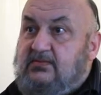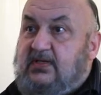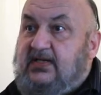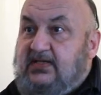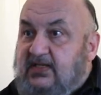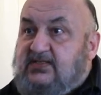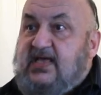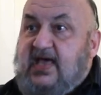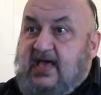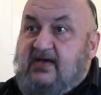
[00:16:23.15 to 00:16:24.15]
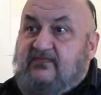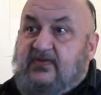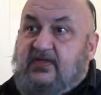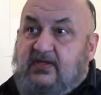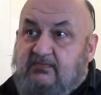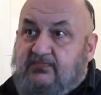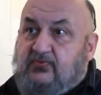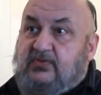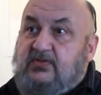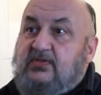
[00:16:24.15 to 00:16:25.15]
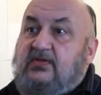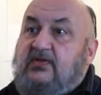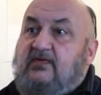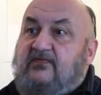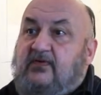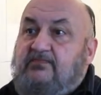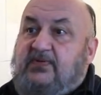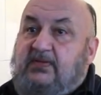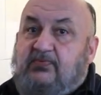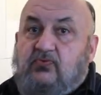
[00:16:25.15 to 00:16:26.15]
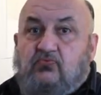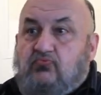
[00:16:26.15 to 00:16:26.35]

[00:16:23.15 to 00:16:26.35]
I need to have the input from people,